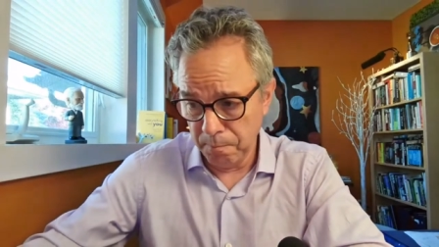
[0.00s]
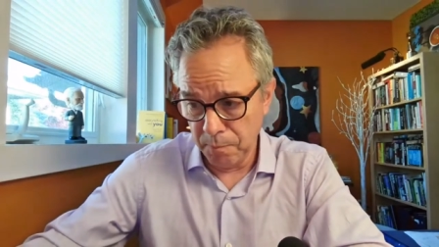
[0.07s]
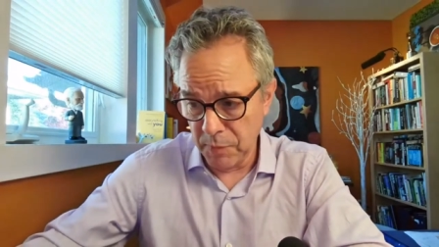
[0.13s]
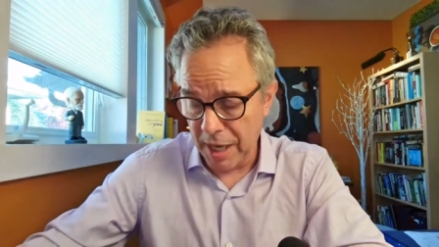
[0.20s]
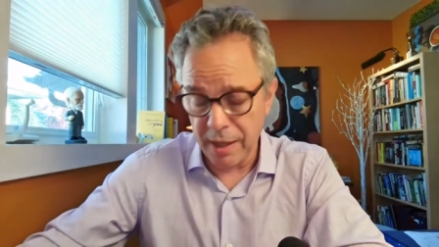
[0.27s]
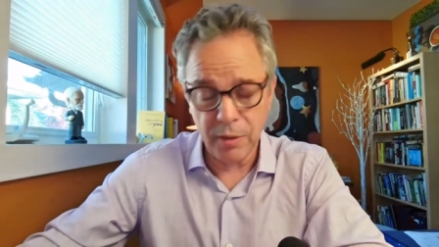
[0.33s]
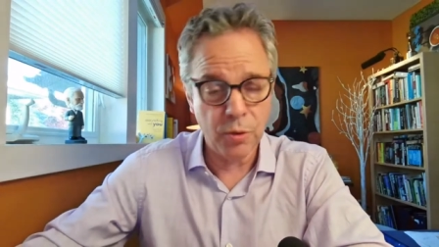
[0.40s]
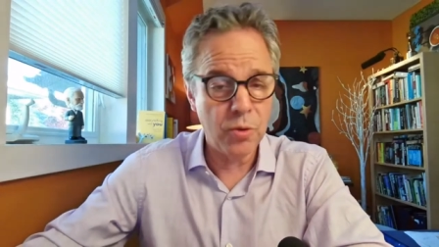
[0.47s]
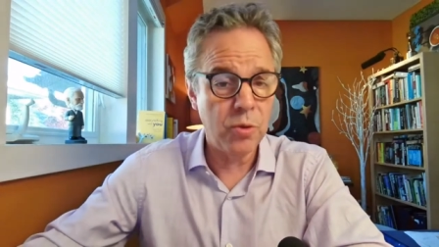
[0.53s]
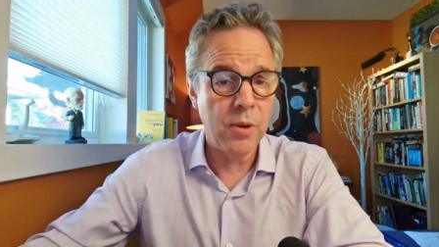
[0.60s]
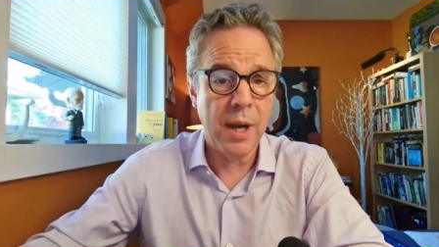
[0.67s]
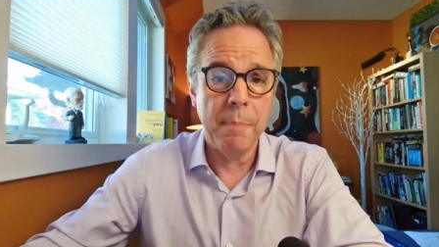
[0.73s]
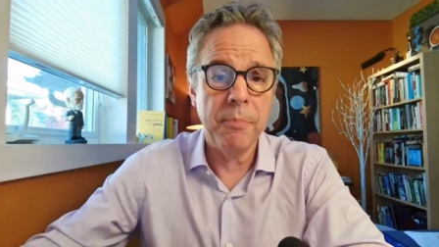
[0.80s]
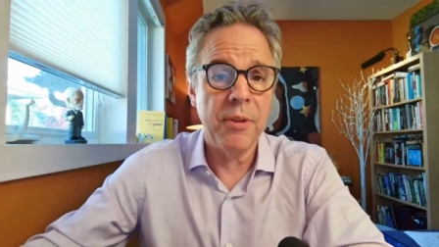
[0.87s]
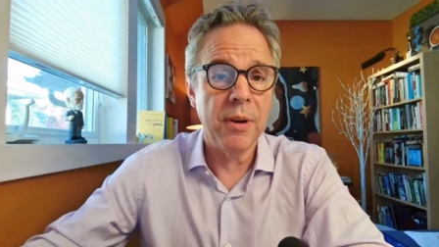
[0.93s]
Donald
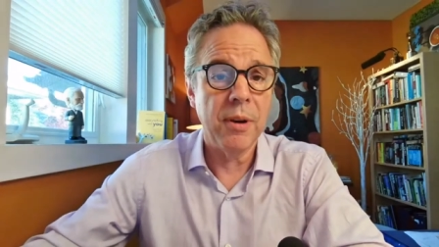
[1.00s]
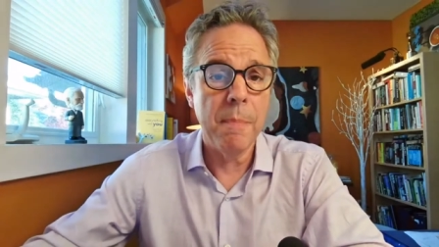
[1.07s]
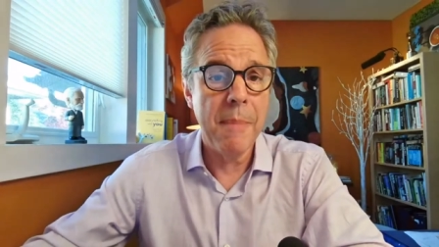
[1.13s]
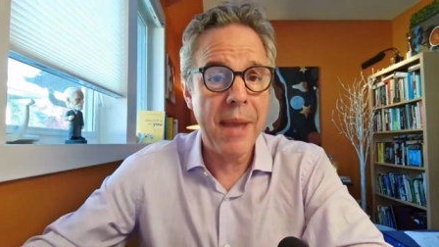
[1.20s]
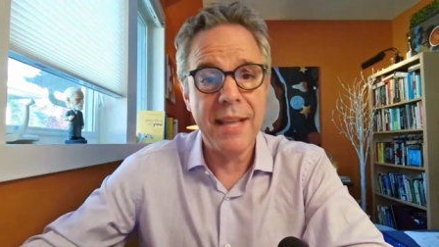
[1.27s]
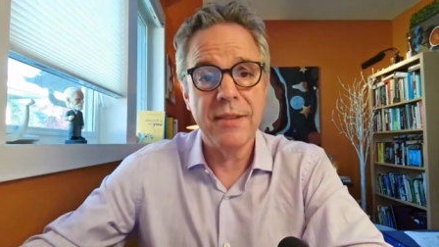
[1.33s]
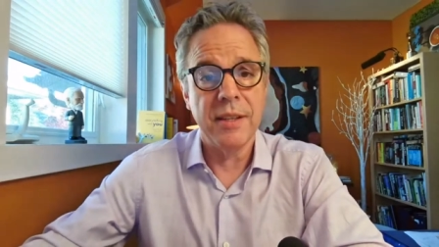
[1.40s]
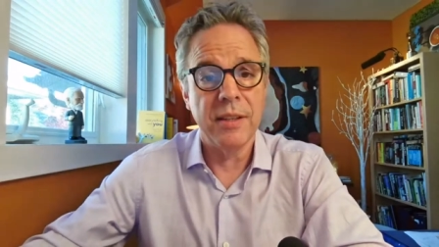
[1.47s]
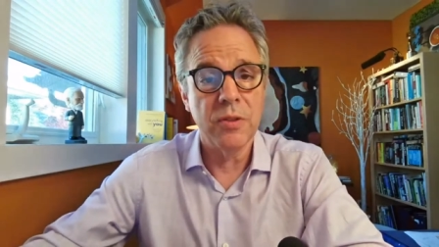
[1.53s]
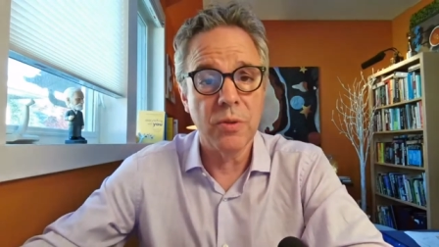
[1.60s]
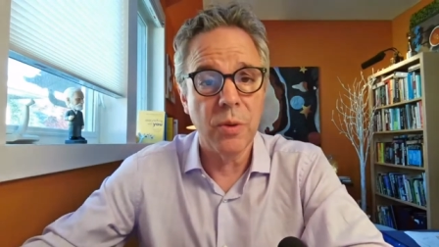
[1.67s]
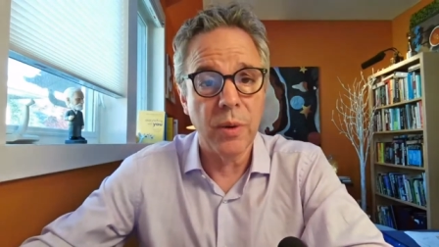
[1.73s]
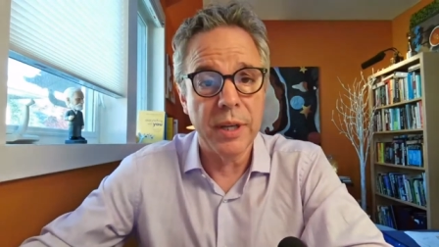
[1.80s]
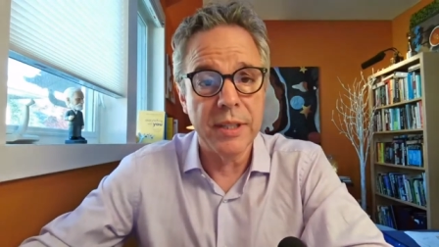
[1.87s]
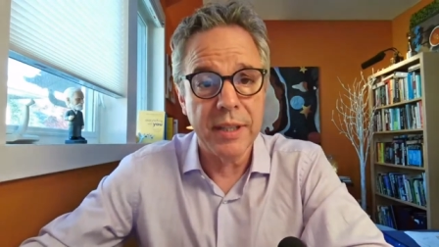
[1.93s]
Trump, they're amazing
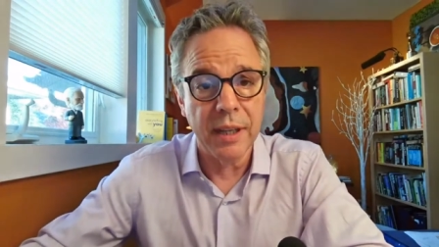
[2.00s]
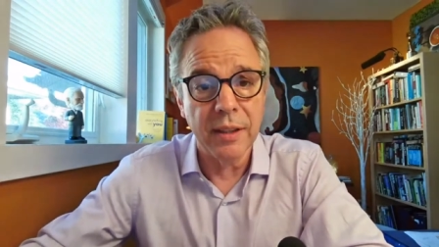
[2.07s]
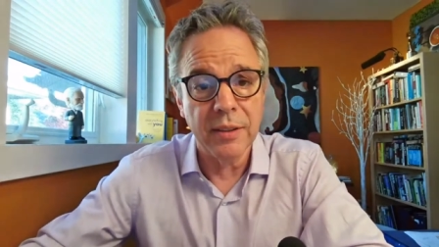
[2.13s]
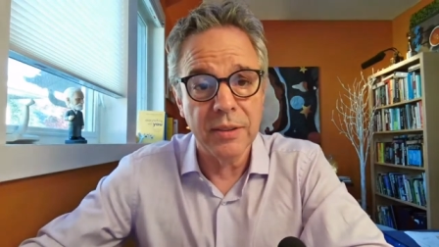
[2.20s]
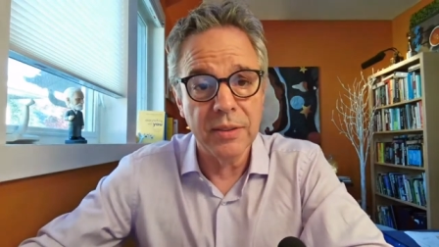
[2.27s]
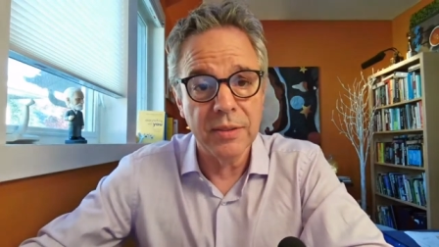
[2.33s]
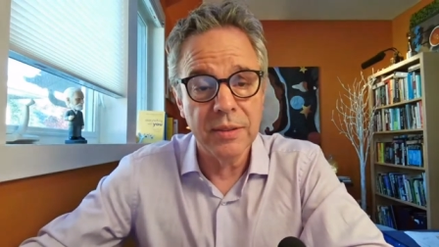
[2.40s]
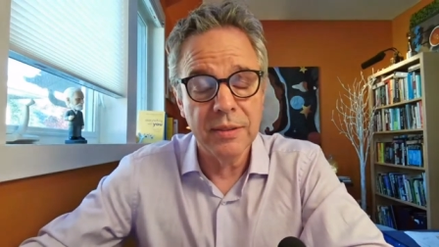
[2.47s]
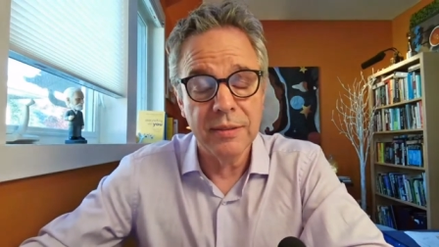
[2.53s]
storytellers.